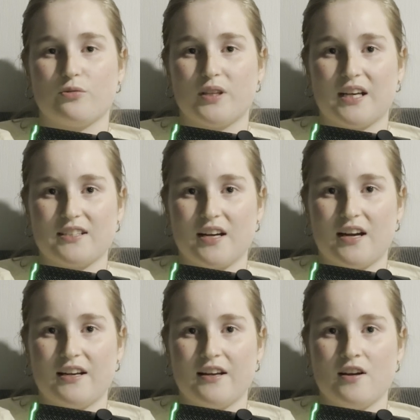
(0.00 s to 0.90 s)
with
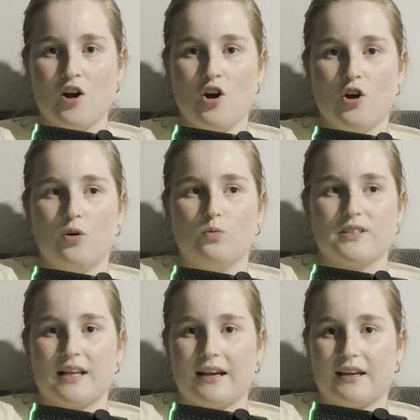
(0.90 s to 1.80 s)
anxiety was
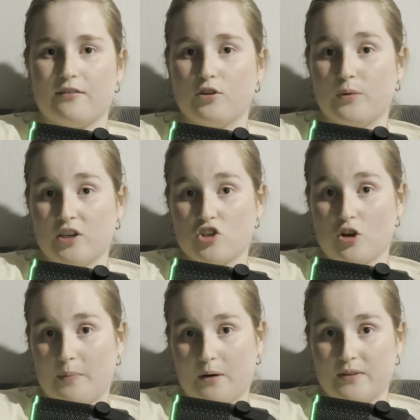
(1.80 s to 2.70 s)
if you went
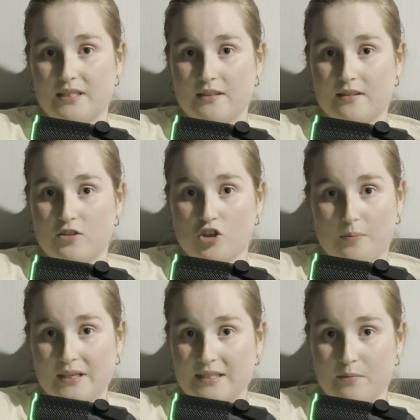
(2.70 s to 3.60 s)

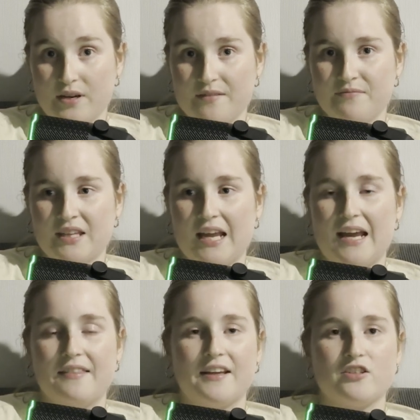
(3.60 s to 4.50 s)
shopping somewhere
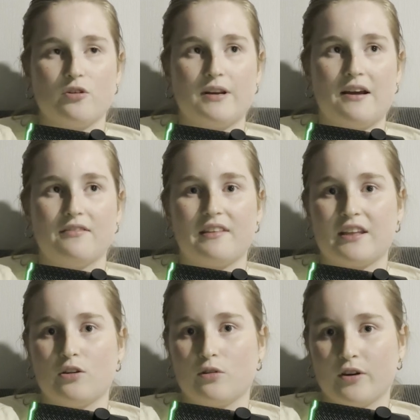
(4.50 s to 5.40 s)
and they don't have the
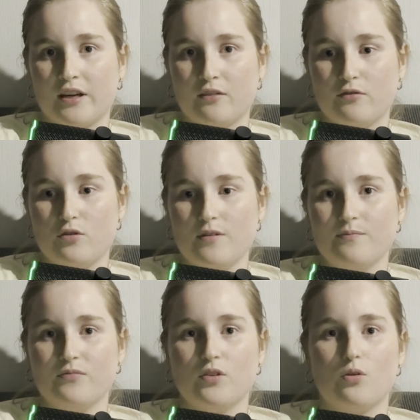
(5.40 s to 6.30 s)
thing you're looking for,
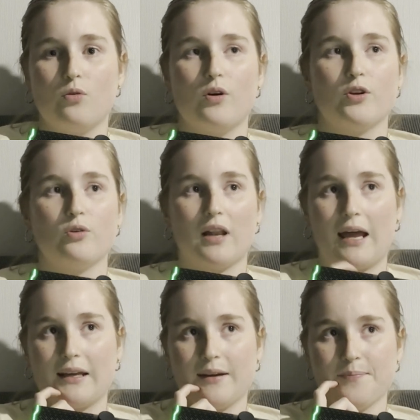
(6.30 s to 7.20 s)
or you're
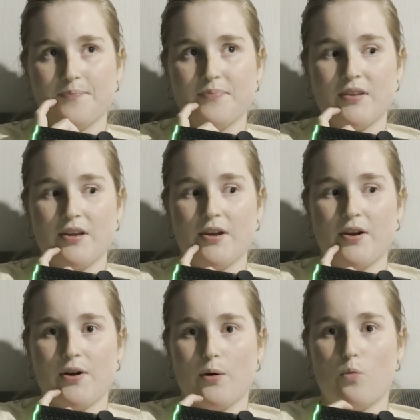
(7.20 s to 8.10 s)

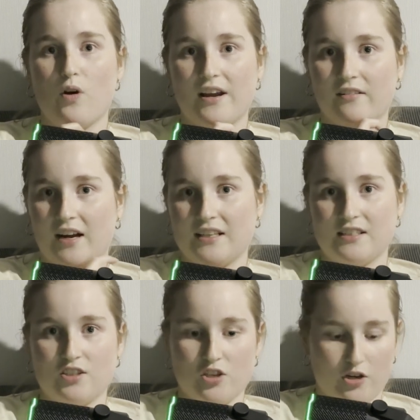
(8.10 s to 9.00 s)
walking around
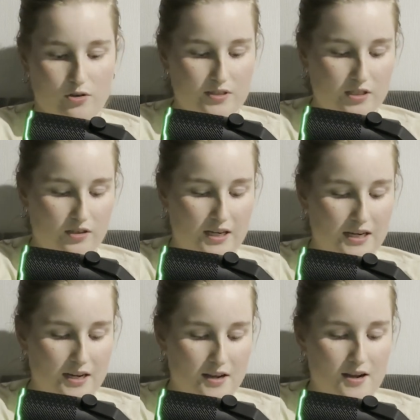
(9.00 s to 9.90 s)
in circles and you're
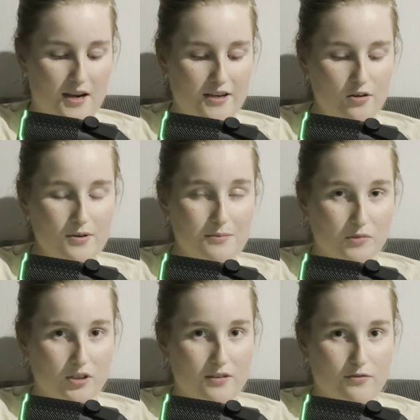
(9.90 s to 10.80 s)
like, I know what I'm
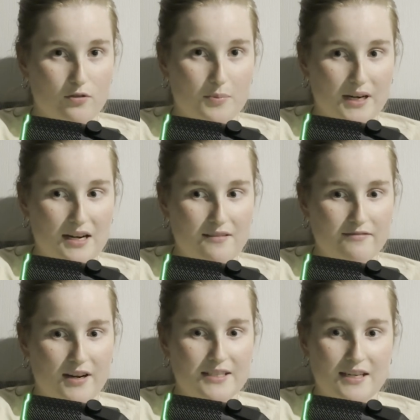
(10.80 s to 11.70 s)
looking for, but I can't
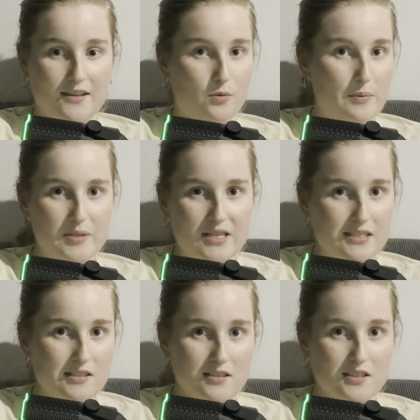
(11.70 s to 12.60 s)
find it, and the website
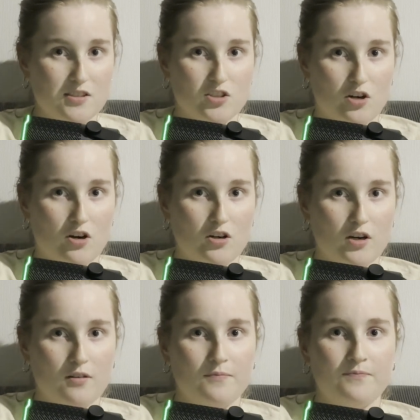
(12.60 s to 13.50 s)
says it's in stock,
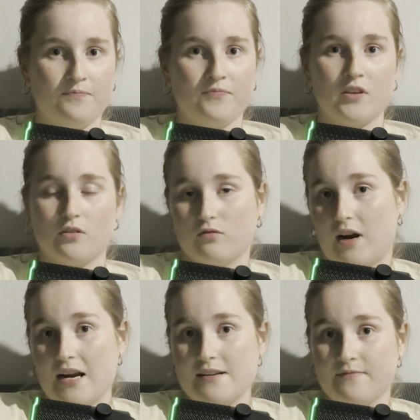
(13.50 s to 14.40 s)

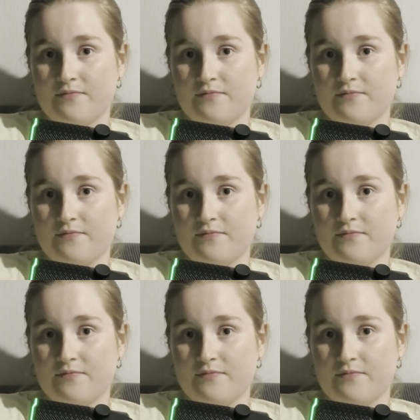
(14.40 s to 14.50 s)
right?